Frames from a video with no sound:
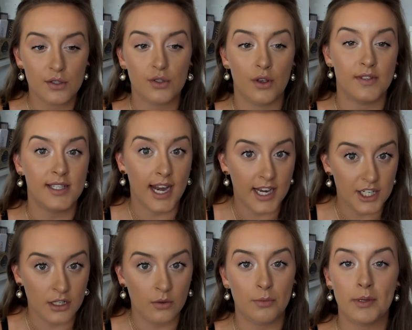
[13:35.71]
So
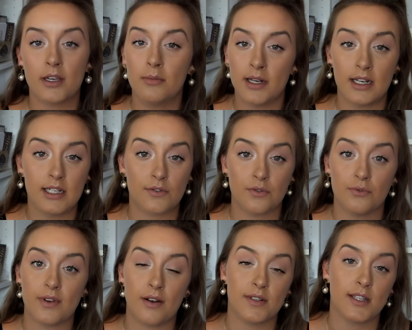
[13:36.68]
staging will be completely
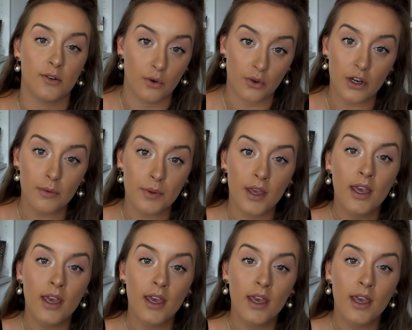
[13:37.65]
different for every single group.